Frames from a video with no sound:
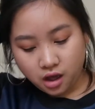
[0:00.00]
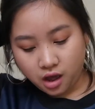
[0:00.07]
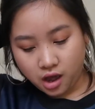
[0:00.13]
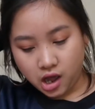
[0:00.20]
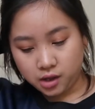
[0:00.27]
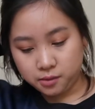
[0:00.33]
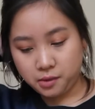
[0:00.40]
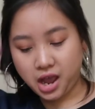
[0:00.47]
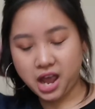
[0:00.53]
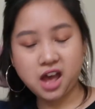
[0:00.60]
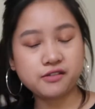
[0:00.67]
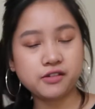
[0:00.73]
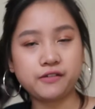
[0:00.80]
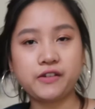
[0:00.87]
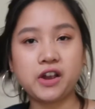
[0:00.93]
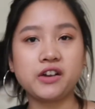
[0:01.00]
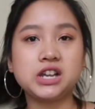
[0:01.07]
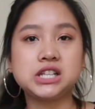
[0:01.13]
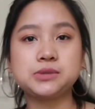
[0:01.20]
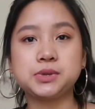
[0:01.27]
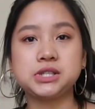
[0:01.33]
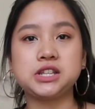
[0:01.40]
Um, I have a very
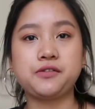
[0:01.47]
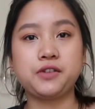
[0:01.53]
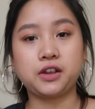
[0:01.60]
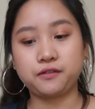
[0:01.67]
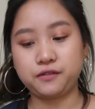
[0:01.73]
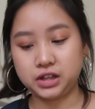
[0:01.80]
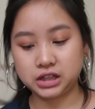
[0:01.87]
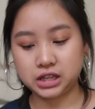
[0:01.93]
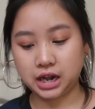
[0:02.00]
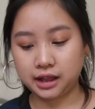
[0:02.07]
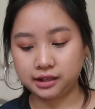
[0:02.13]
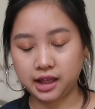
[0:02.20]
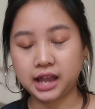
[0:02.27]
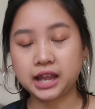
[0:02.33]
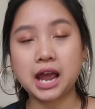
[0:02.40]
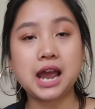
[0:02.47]
specific fit that I like.